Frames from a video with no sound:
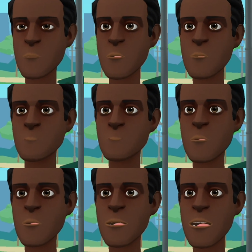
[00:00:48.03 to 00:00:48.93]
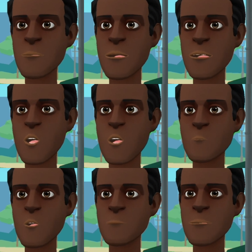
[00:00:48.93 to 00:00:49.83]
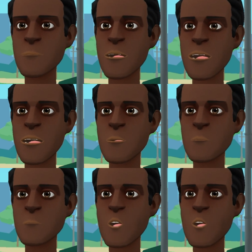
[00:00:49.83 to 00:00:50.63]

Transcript: But that video was never completed because